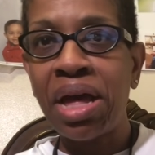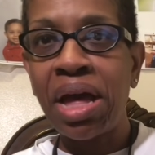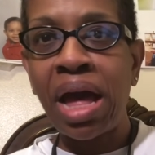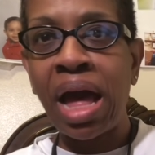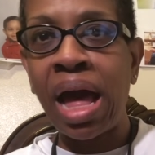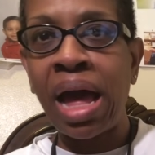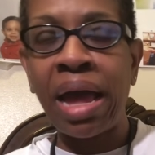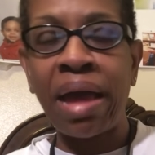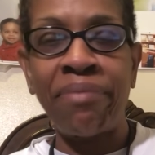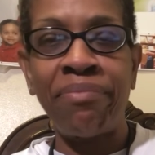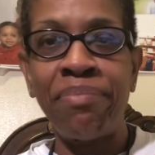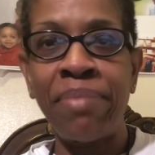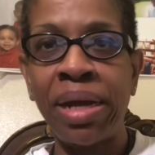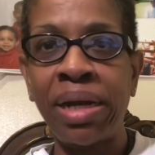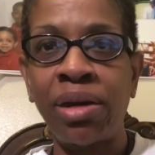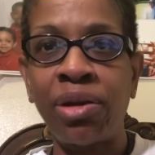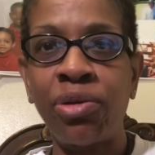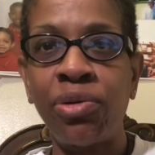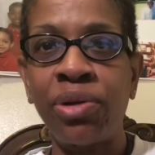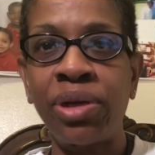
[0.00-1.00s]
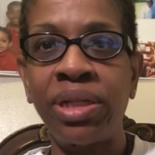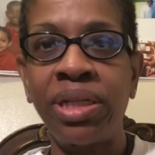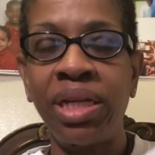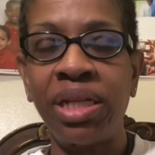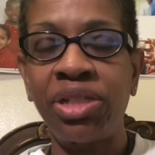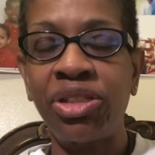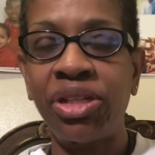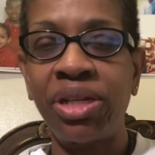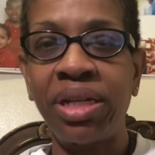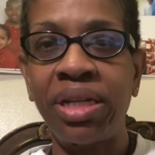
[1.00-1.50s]
I have medical
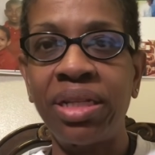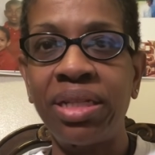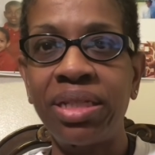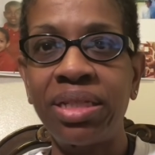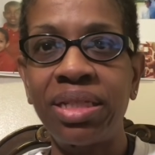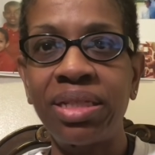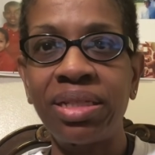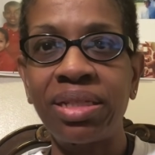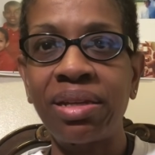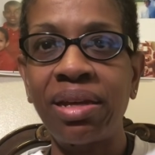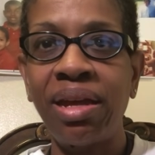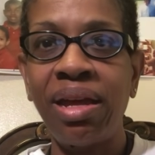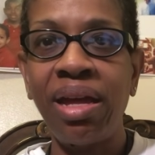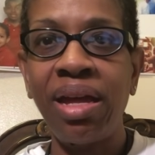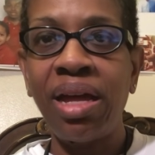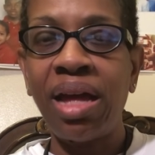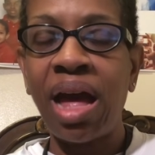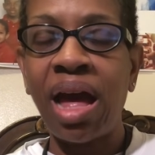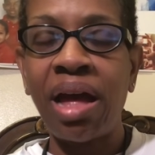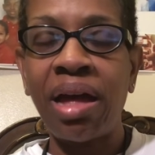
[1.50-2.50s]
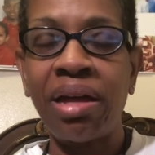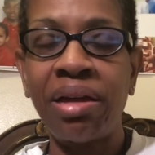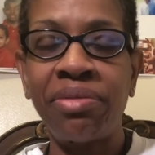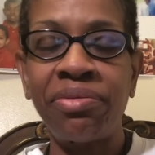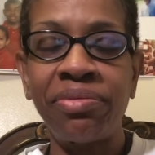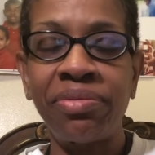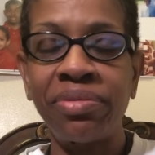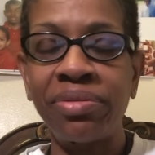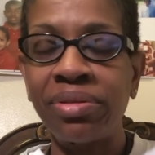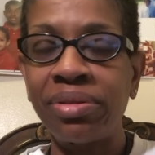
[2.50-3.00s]
conditions. I've
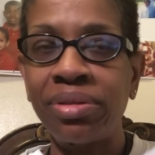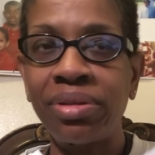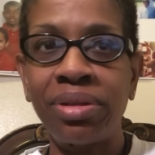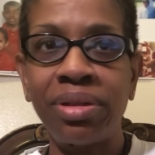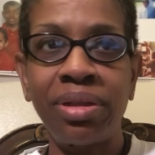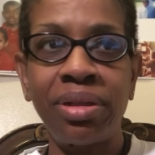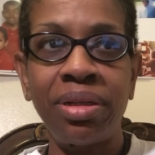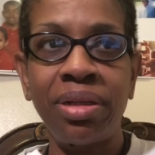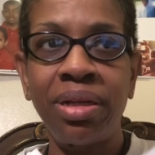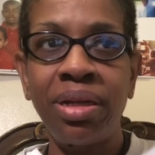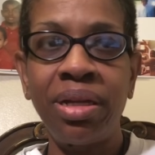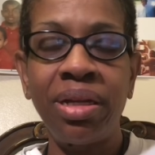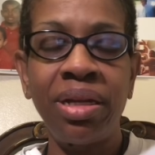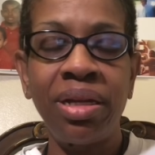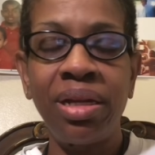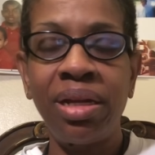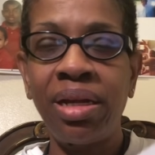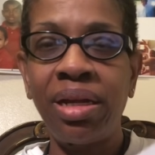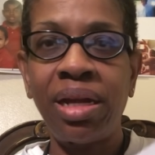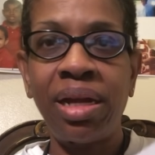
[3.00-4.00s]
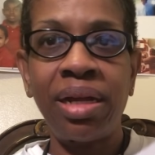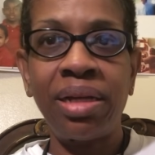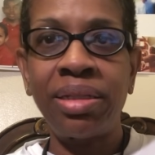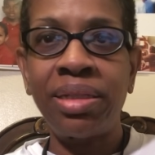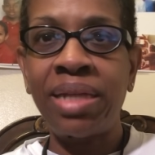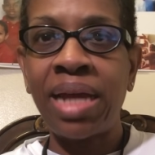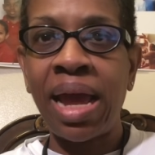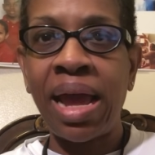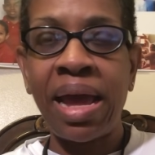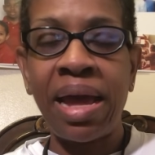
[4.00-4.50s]
I
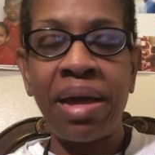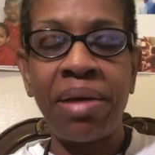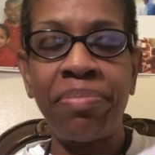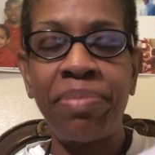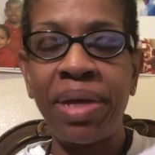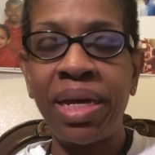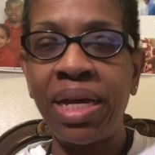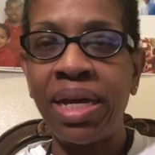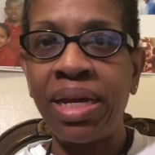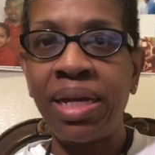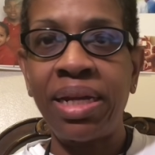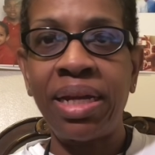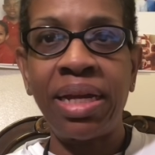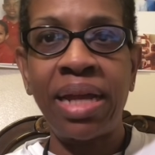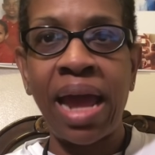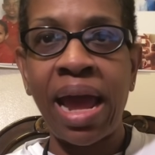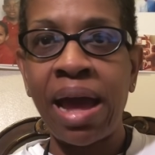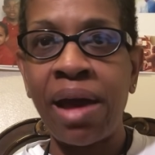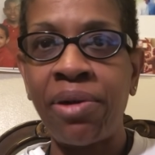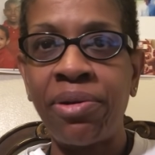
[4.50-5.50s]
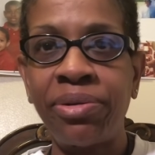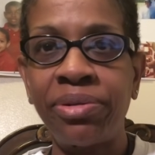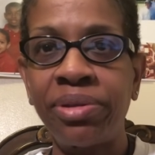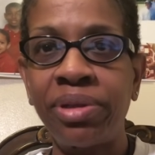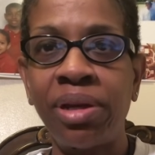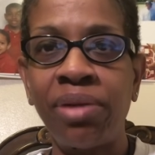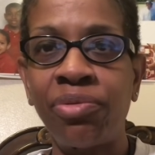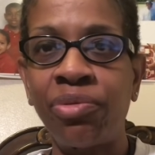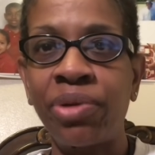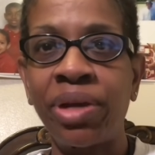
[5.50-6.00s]
dab in and out
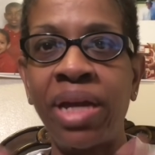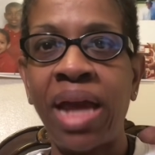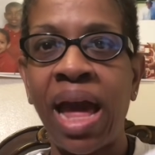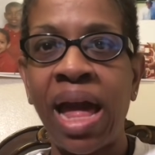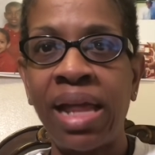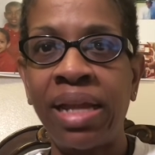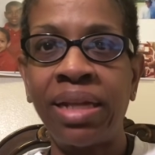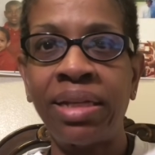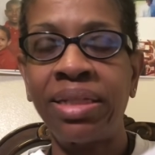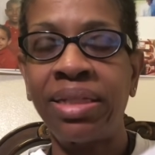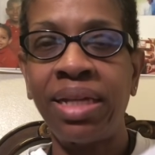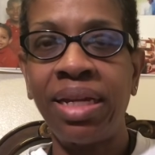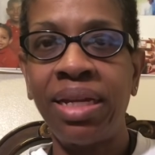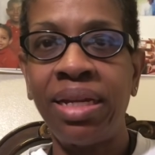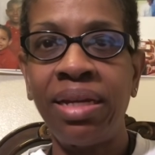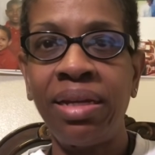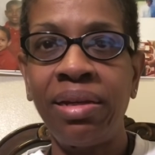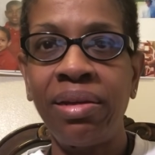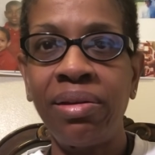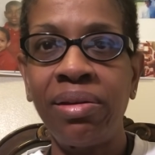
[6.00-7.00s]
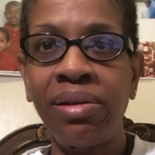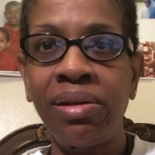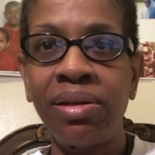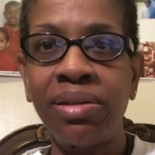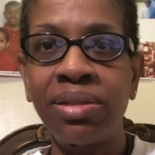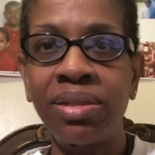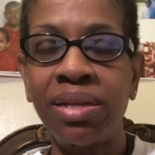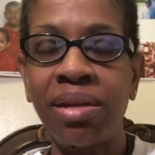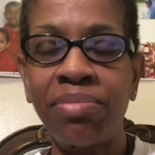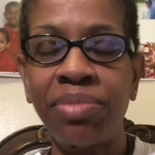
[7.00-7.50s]
of reality
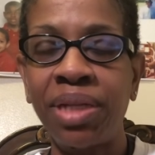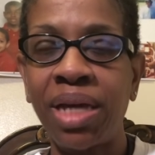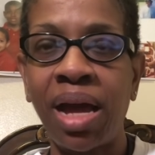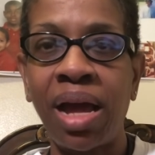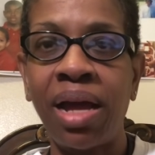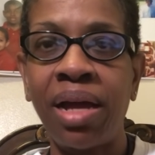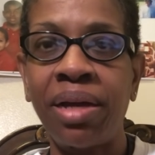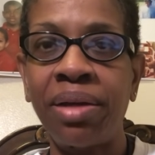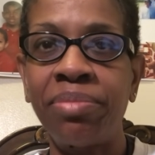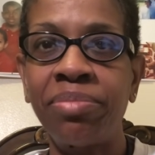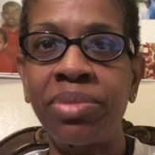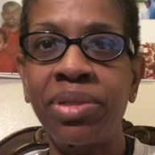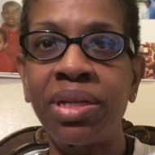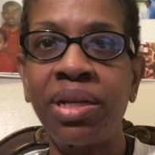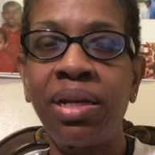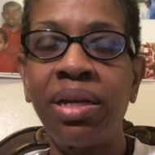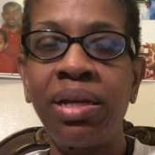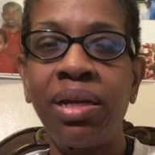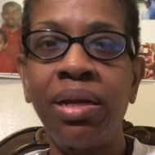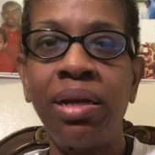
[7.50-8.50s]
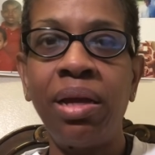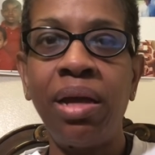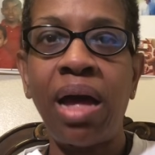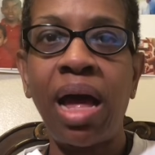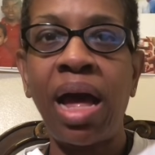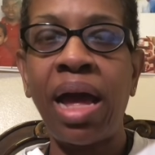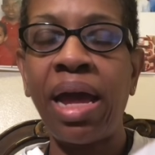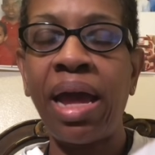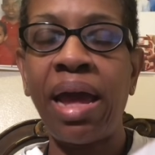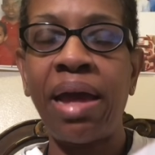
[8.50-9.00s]
sometimes.
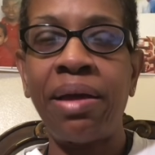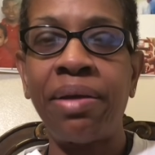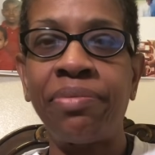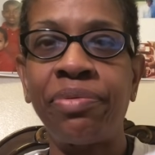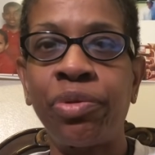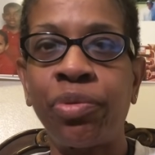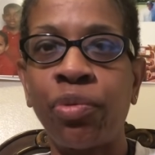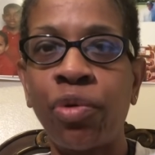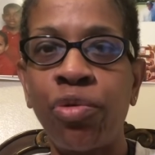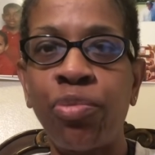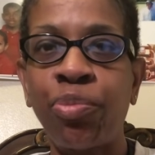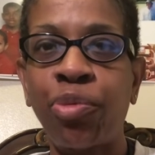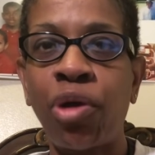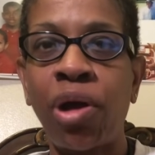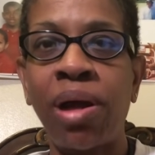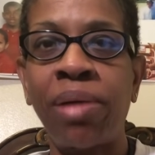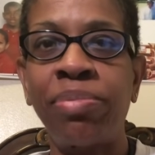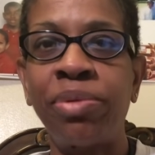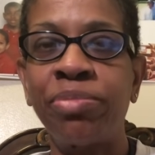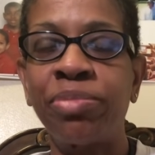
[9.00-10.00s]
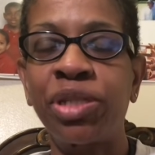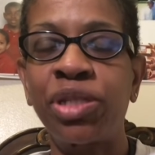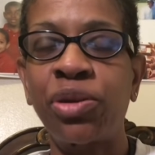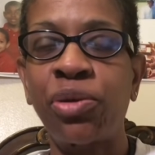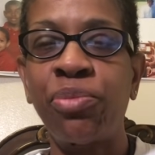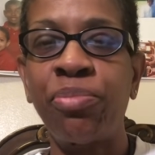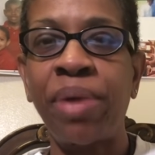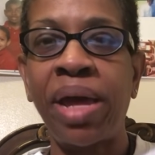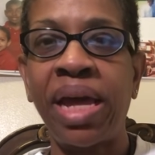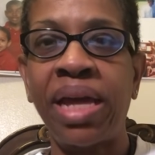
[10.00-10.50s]
I have throat problems
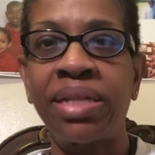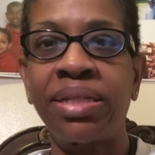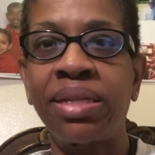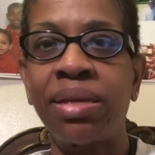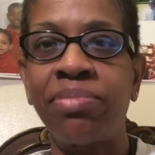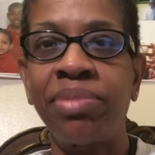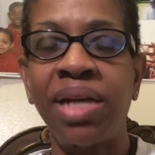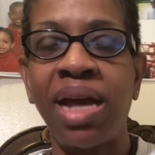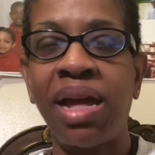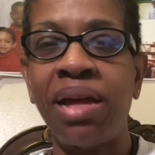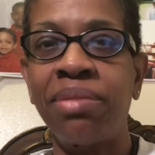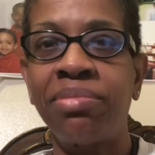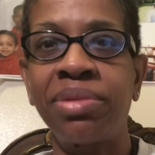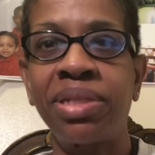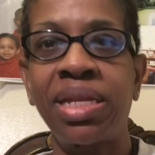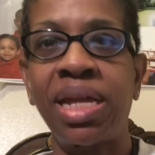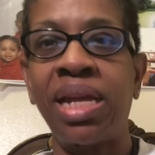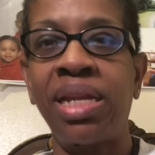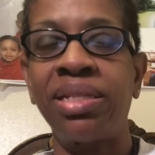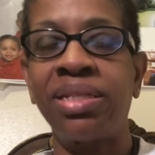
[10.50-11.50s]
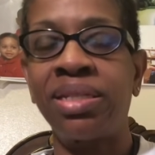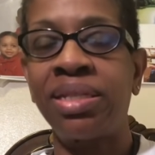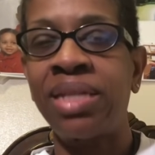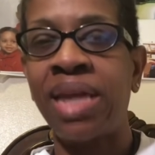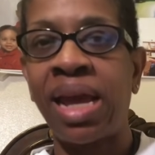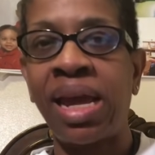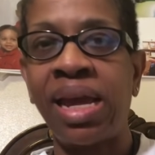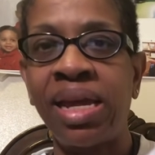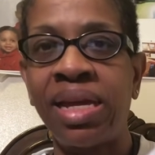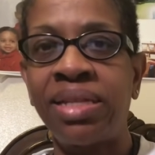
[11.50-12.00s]
so bad sometimes that it's
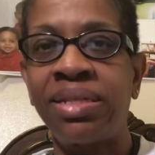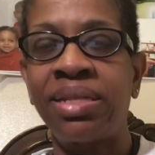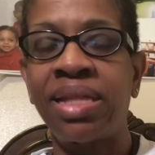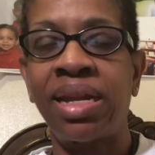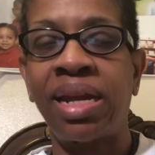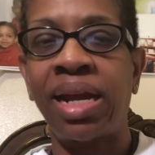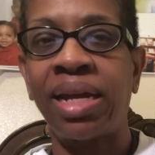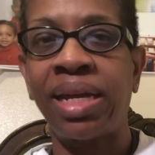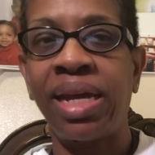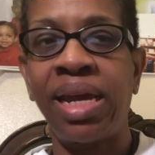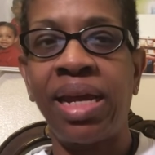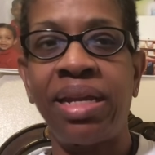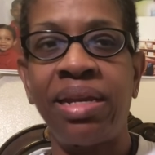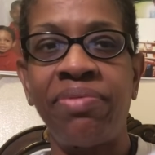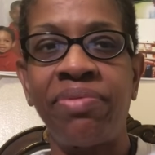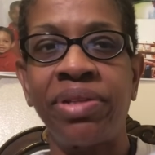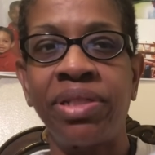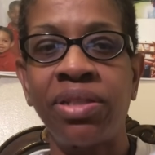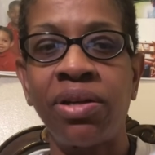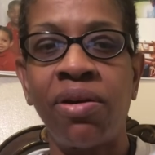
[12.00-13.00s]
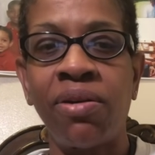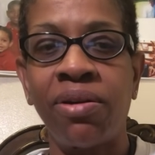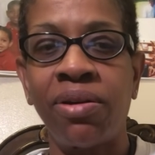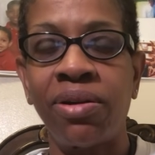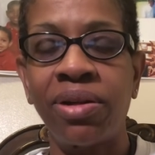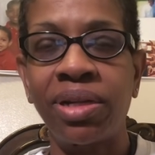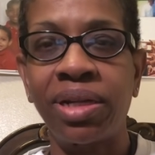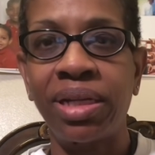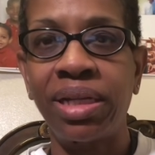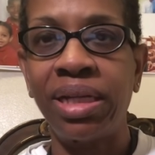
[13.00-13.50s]
days that I can't even talk.